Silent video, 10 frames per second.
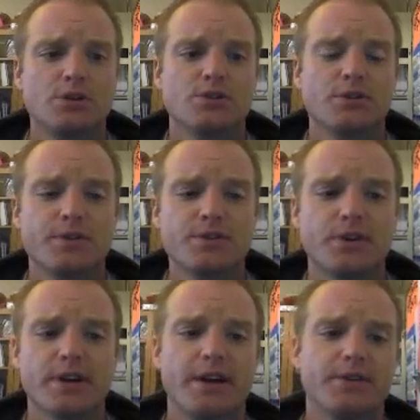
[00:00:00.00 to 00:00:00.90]
So first of
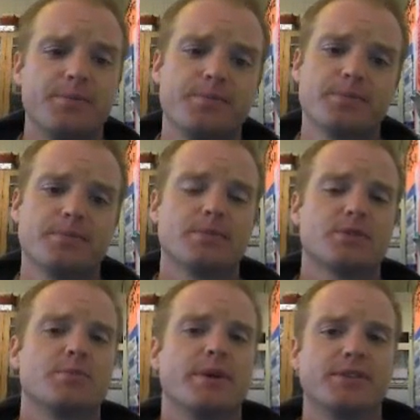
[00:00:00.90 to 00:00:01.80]
all, guys,
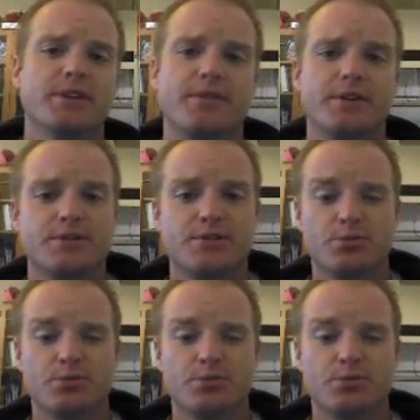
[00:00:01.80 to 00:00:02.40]
some basic definitions.